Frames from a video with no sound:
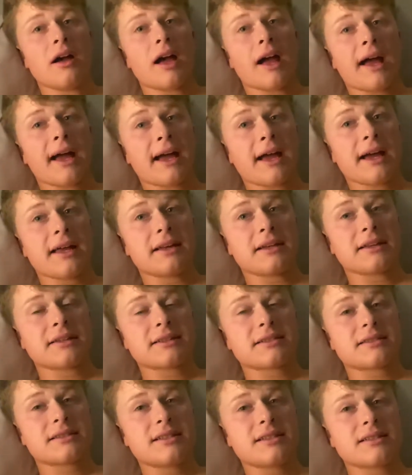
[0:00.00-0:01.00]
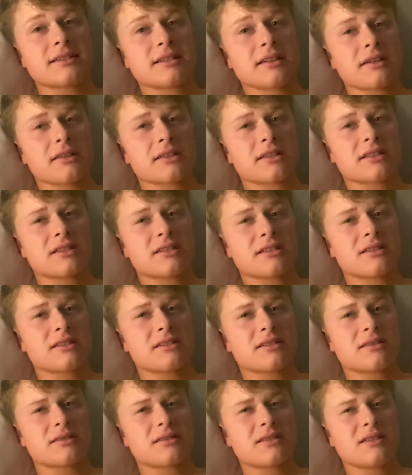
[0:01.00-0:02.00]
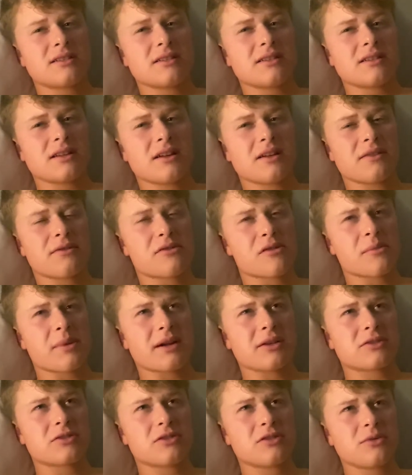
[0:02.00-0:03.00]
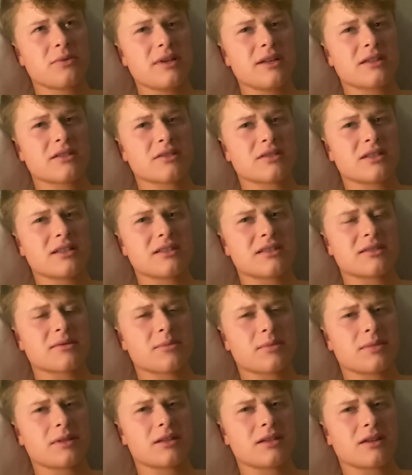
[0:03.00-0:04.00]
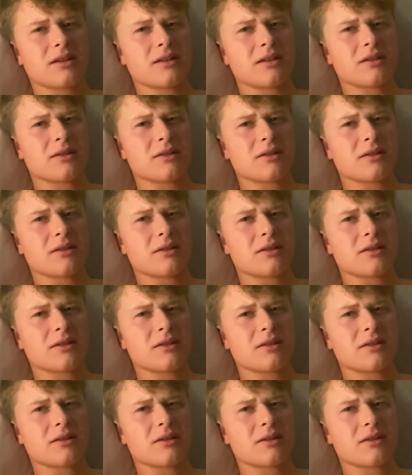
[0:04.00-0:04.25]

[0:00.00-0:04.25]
And since you know,